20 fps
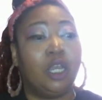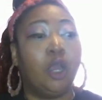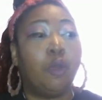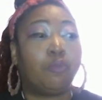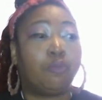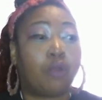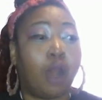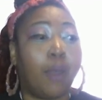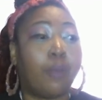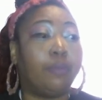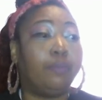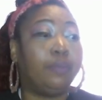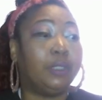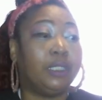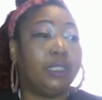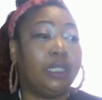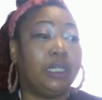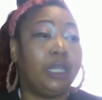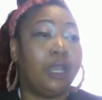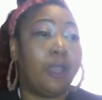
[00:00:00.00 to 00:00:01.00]

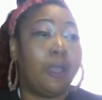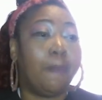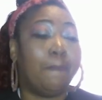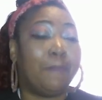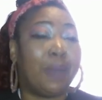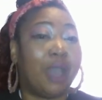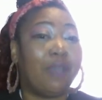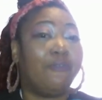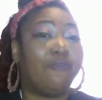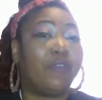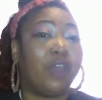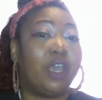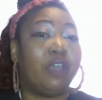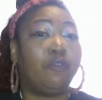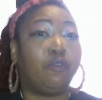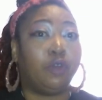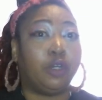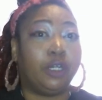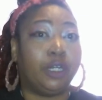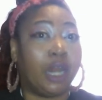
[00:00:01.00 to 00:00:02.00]
probably my
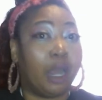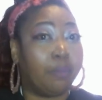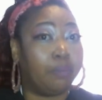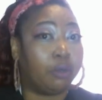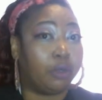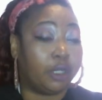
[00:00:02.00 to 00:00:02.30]
favorite number